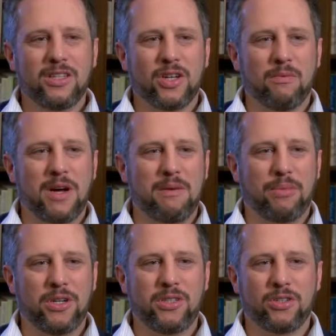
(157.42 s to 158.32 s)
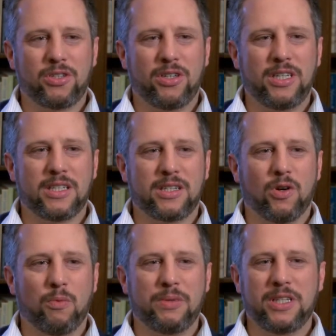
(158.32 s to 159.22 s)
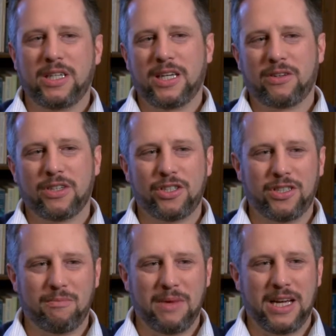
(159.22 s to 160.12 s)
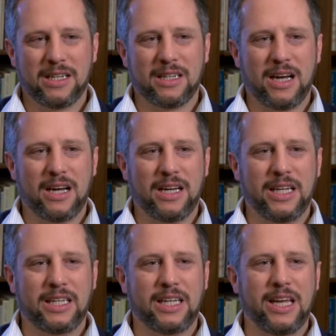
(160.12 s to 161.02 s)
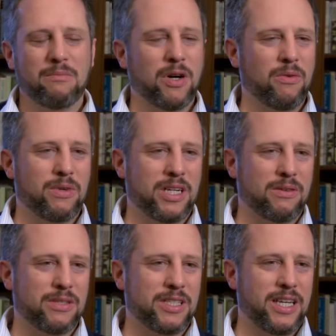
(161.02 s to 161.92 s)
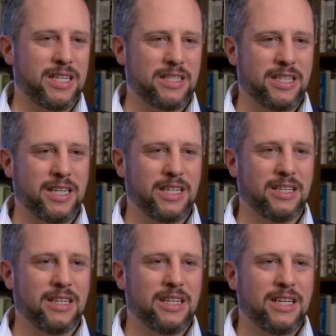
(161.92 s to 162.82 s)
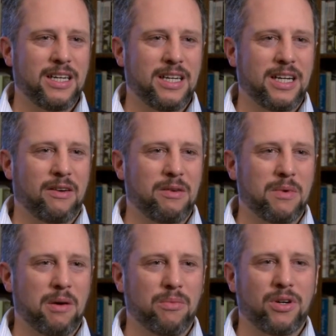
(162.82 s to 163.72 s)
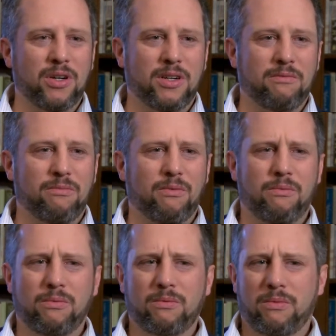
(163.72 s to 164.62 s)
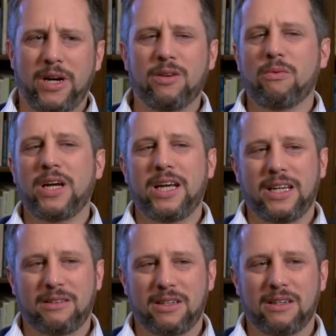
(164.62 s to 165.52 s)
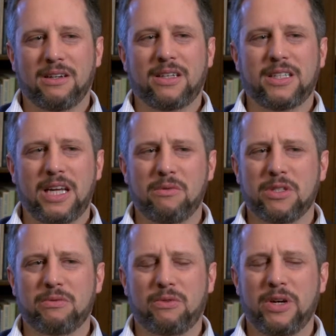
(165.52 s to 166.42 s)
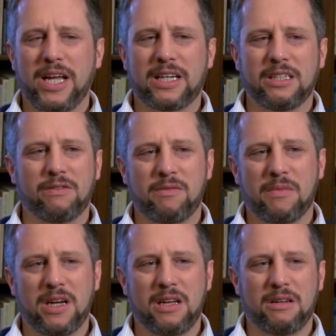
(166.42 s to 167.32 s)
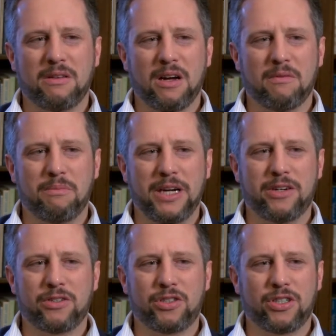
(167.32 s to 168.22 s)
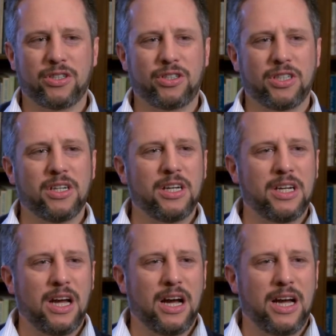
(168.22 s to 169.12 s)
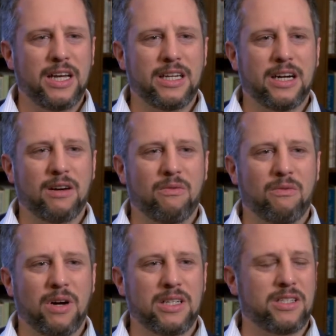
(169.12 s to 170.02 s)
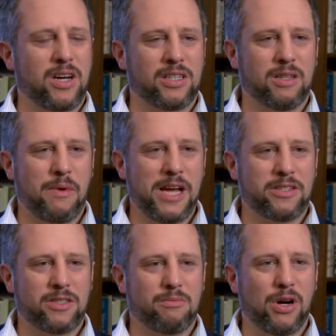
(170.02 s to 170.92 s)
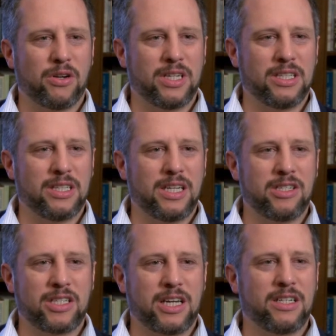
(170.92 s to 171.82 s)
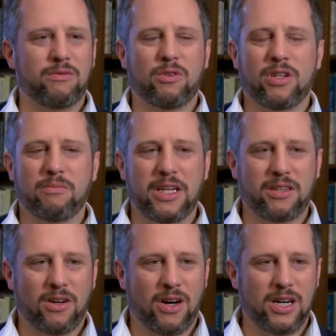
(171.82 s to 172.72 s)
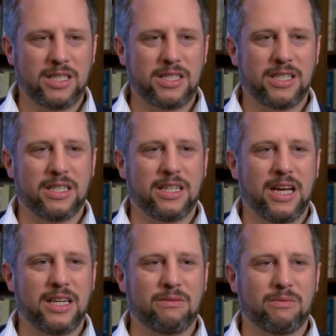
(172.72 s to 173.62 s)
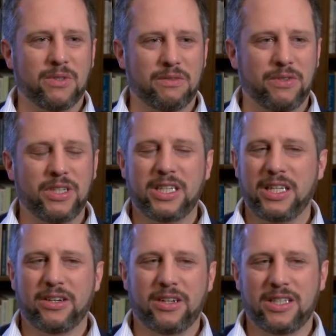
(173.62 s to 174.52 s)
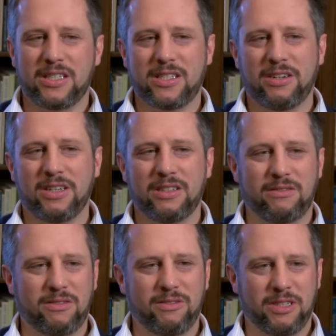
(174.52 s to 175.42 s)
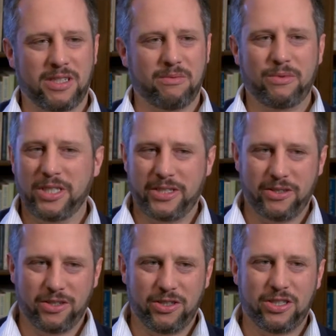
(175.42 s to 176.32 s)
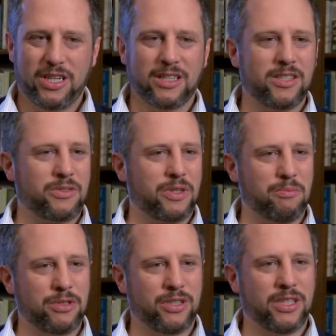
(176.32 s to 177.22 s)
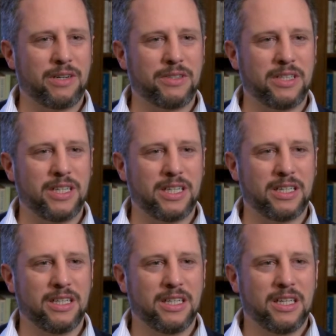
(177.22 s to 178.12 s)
So my personal journey as an openly gay Christian man, I came out when I was 18, and I remember right away, because I was quite active in my parents' church, I went and talked to the pastor about it, and I just kind of wrote up my thoughts, and I was very curious and started doing some research on the scripture and everything.